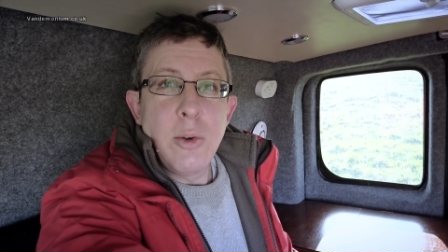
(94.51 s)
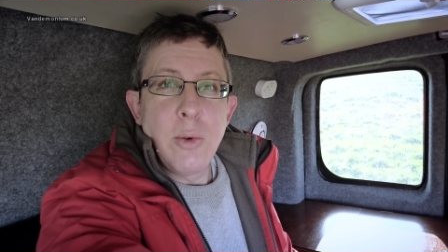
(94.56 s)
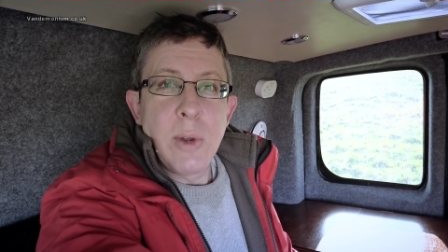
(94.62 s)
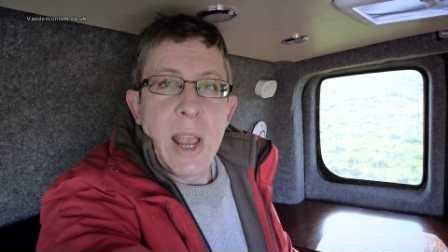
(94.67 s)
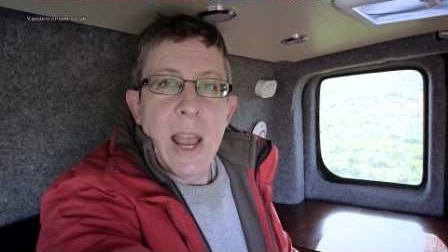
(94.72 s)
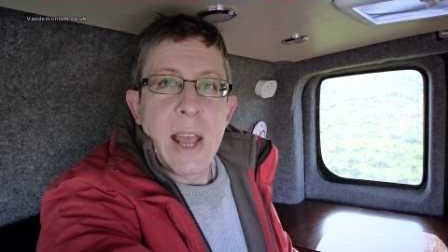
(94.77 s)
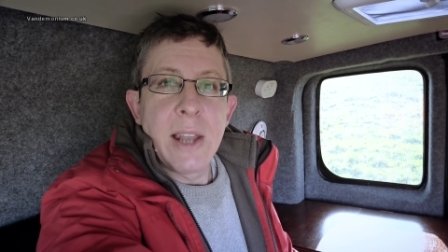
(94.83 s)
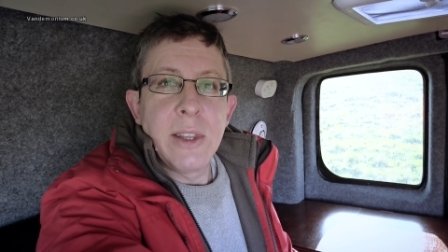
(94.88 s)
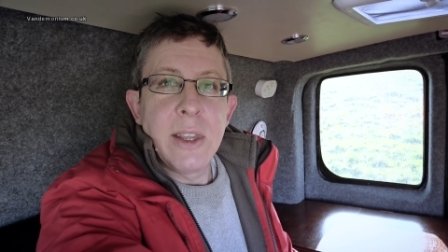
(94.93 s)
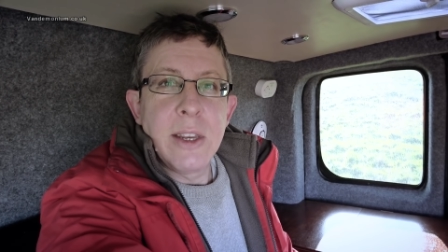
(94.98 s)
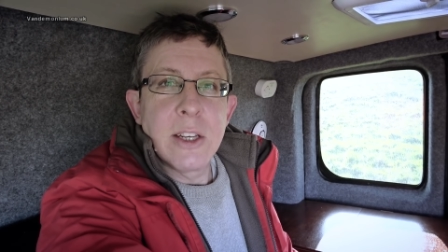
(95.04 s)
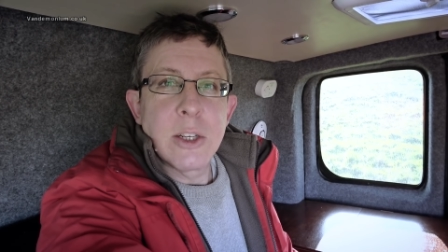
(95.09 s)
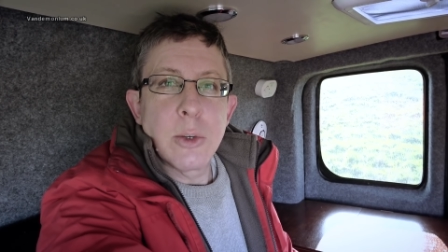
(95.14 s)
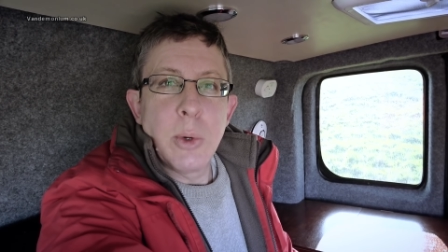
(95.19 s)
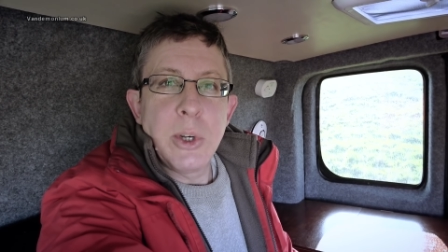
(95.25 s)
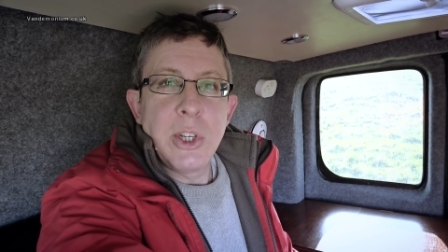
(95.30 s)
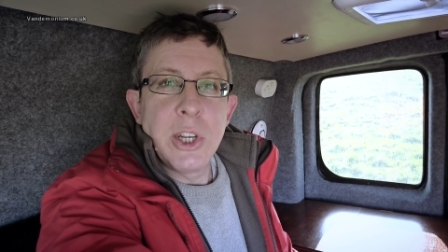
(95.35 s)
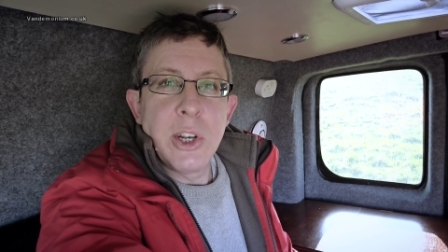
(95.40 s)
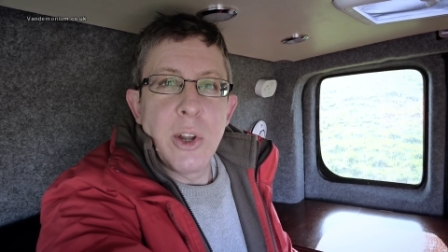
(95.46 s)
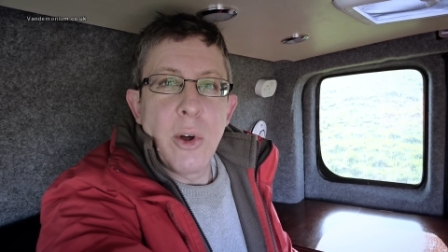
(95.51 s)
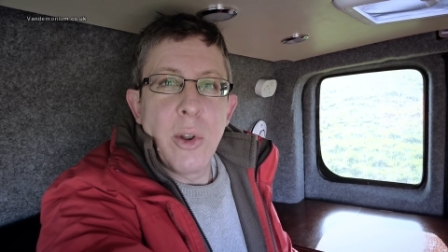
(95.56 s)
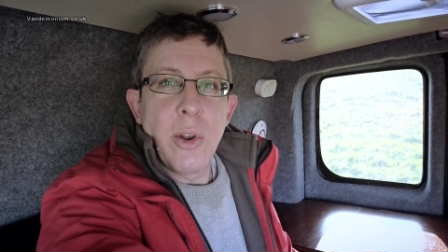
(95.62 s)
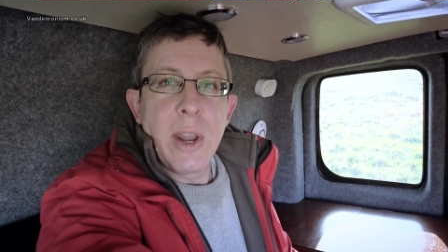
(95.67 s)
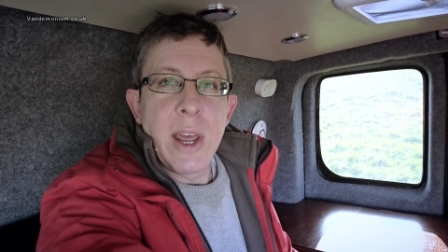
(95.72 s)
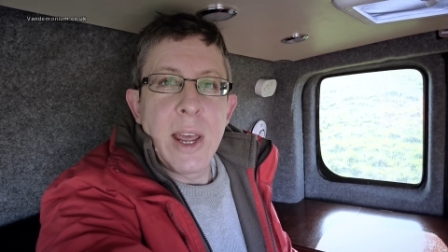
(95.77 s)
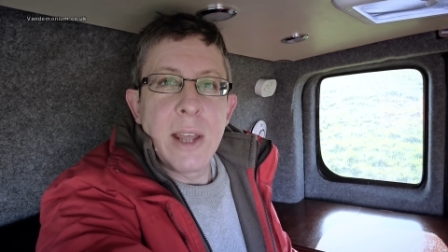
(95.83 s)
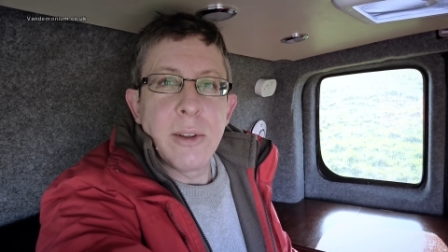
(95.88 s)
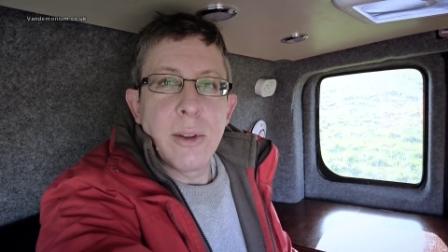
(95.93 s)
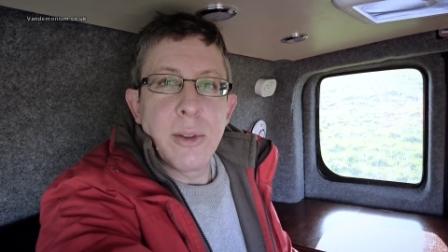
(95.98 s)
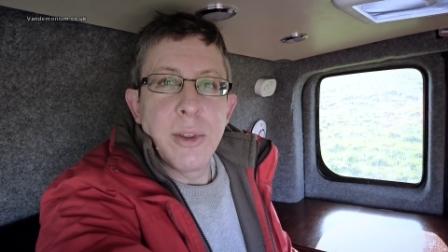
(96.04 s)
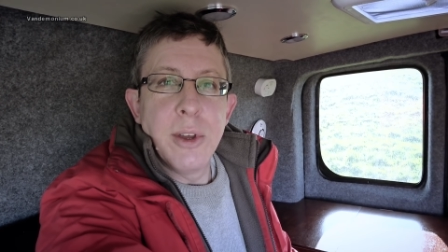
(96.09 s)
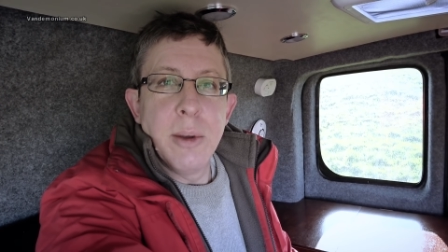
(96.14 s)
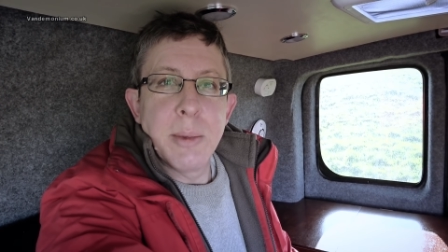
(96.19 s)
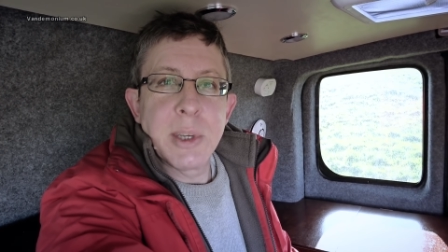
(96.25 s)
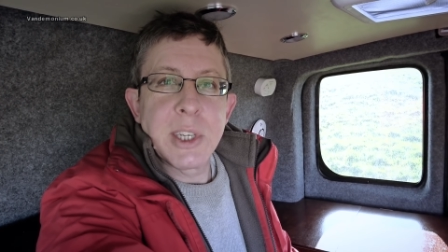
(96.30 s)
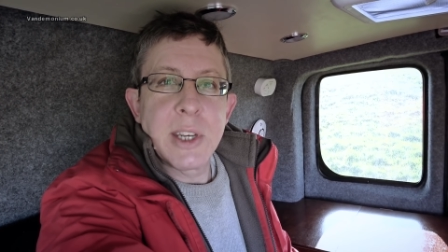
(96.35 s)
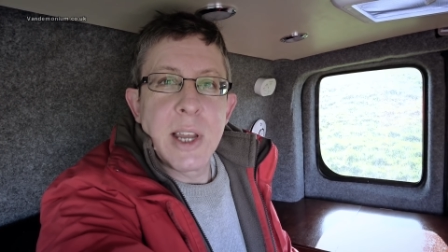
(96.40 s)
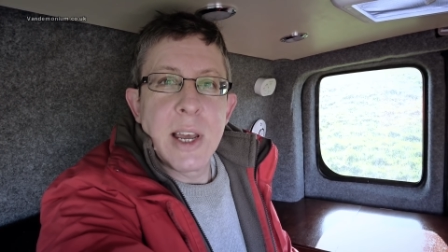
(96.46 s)
you can then switch it on at the
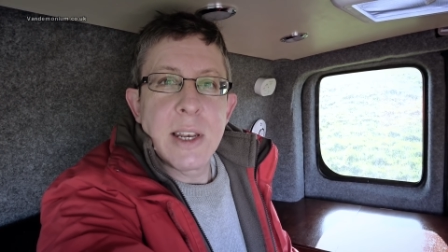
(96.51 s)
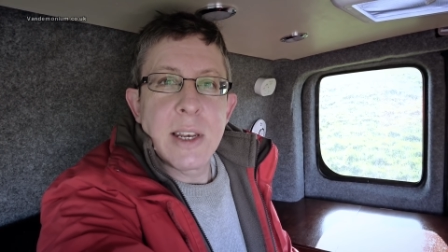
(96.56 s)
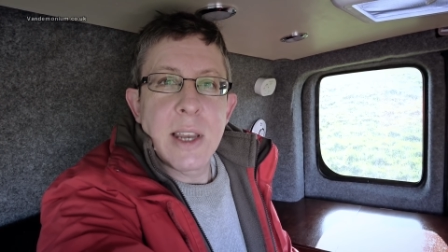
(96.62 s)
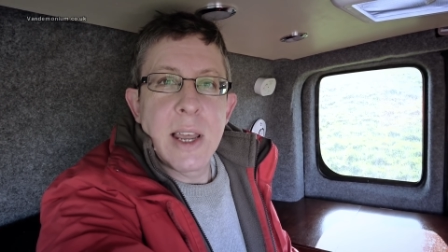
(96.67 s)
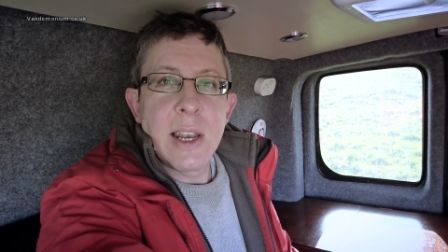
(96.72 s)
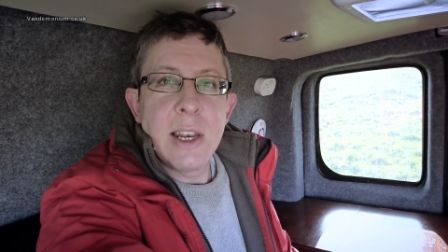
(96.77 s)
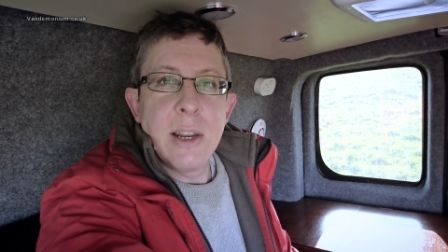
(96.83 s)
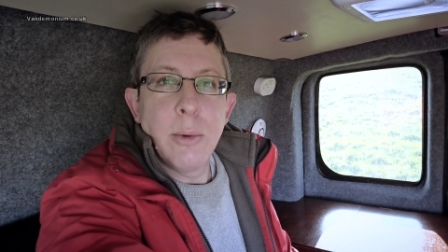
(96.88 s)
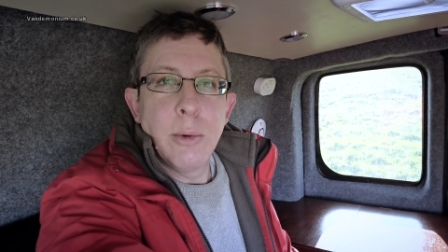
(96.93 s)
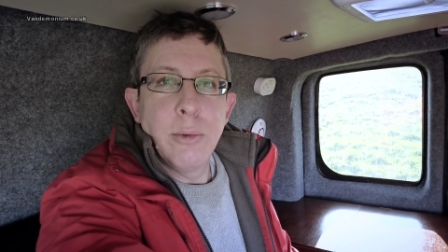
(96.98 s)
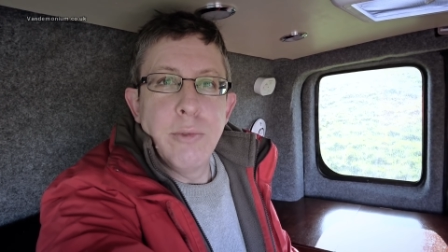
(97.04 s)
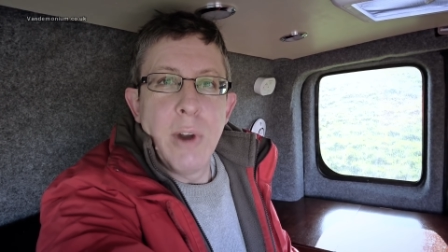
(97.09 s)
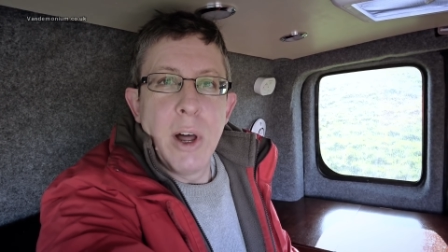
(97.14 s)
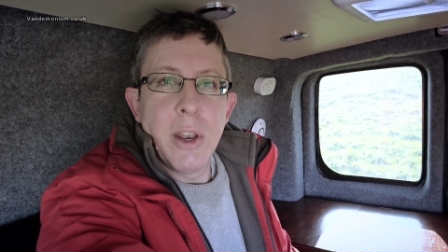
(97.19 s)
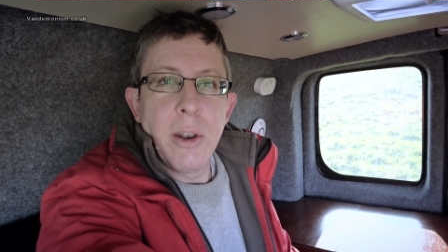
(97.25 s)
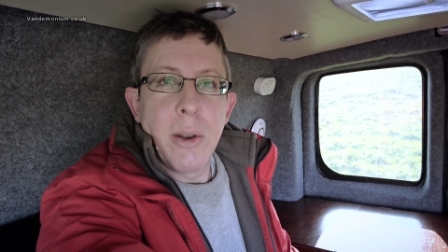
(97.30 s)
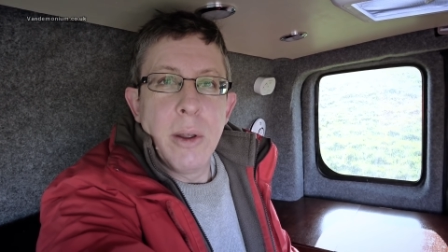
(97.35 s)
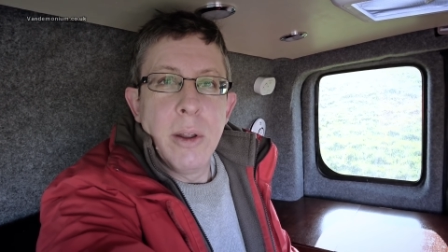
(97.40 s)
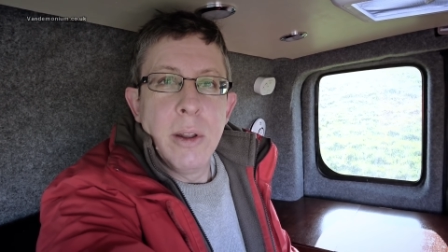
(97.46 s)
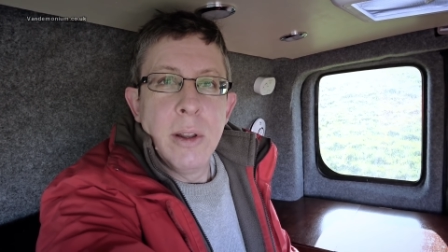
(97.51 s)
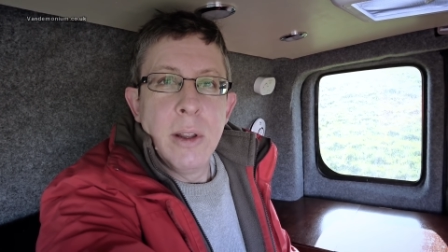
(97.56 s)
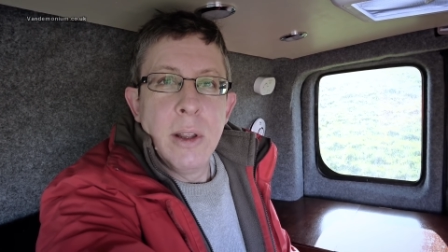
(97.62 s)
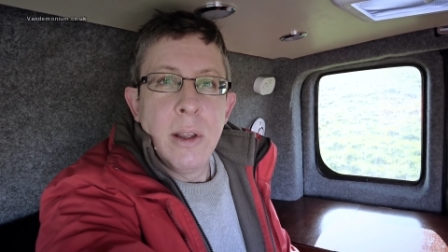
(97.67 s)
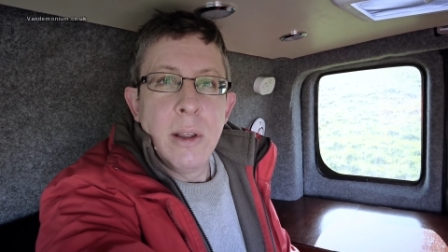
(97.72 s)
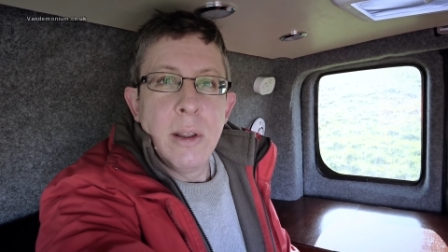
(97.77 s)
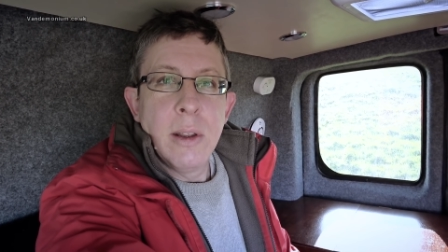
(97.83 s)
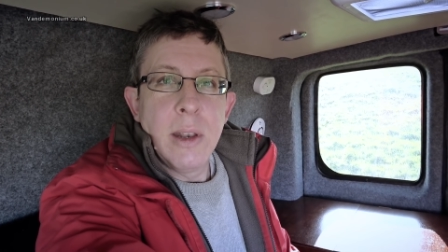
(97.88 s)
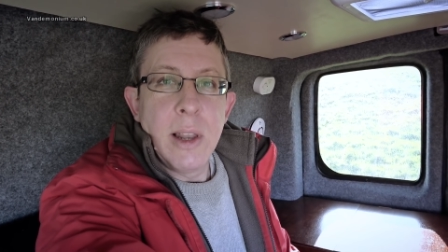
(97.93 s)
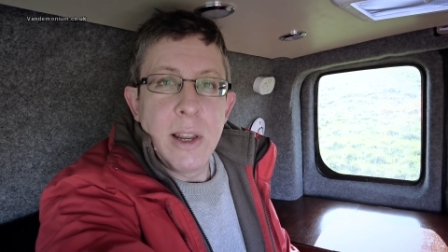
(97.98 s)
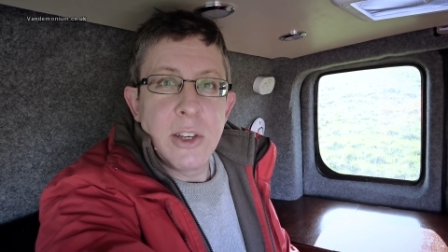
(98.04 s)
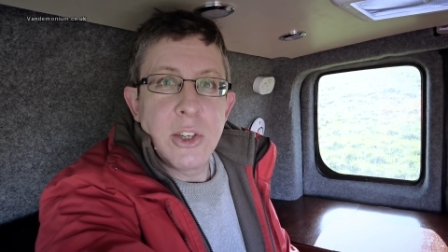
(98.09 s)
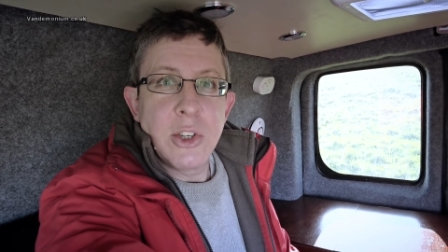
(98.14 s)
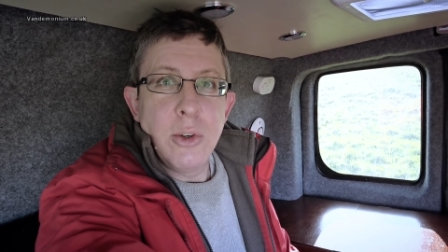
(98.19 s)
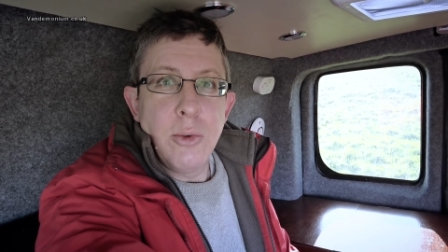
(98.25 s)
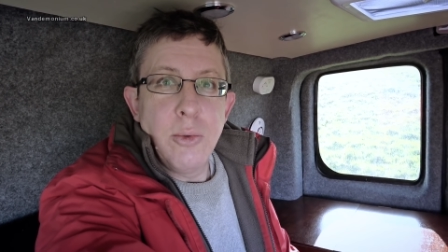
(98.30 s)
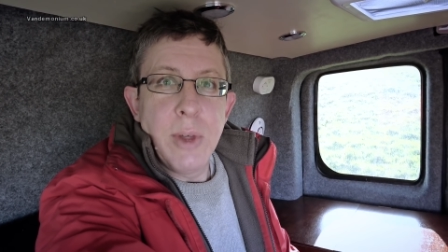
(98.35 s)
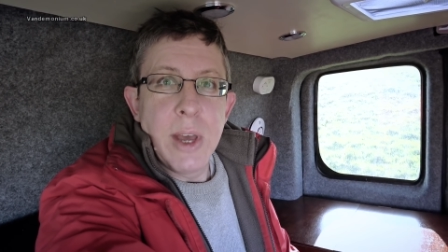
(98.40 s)
thermostat and it will run. Let's do